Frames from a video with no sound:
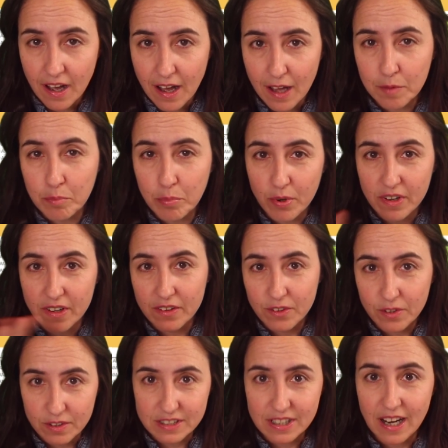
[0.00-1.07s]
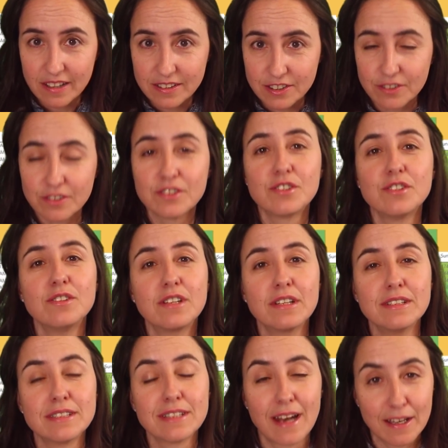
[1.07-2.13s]
and put it into a slicer so you
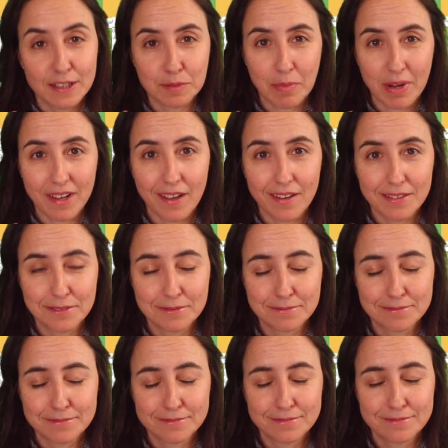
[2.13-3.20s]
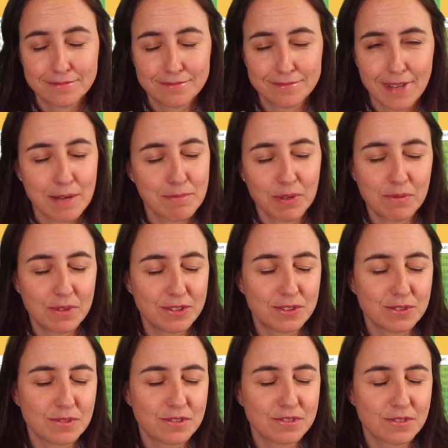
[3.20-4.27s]
can slice by it. I've been wanting
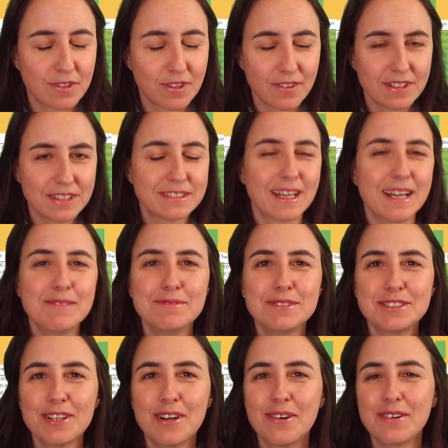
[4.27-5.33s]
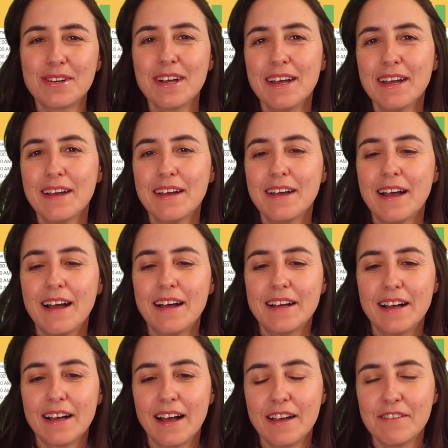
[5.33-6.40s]
to do this for the longest time, so
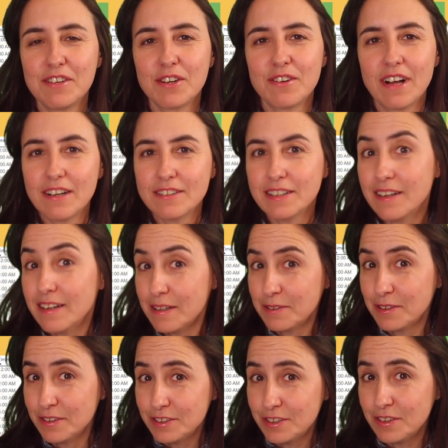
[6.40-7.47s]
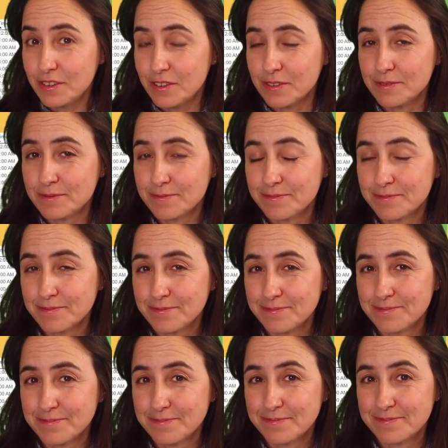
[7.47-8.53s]
I figured out and I'm going to show you.
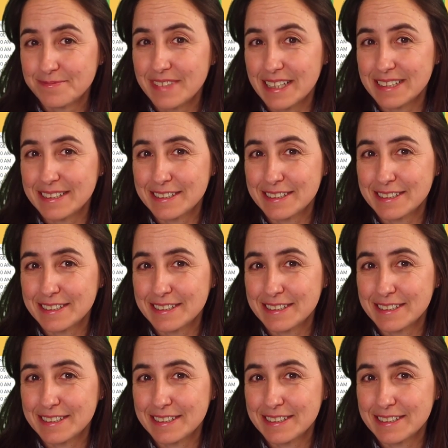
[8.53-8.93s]
Let's